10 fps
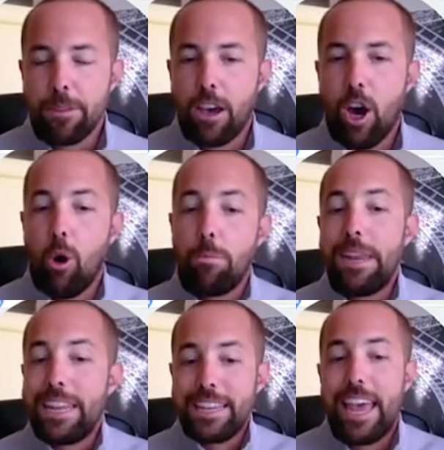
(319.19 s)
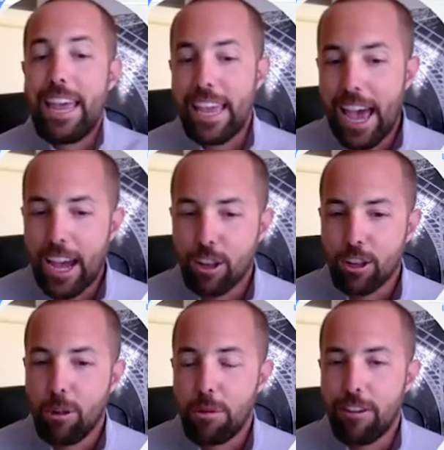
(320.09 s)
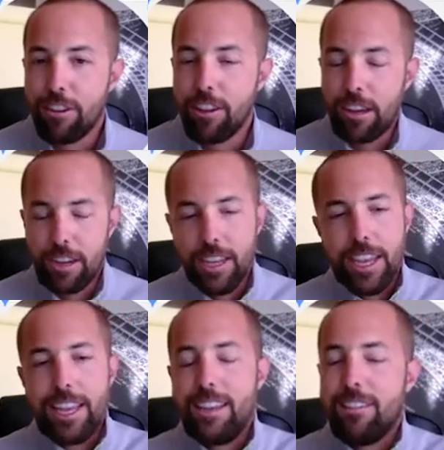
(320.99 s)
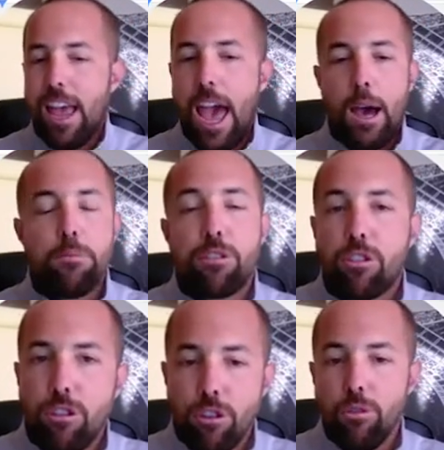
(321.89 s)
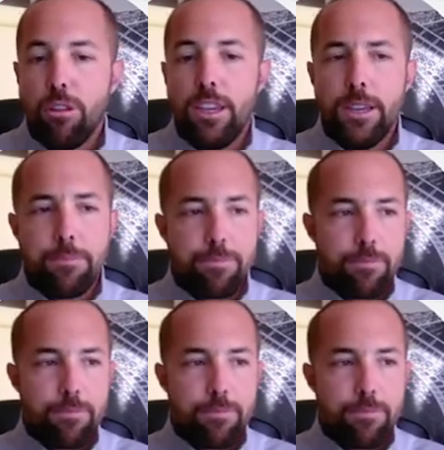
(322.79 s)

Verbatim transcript: uh, opening day at Globe Life Field, and it is absolutely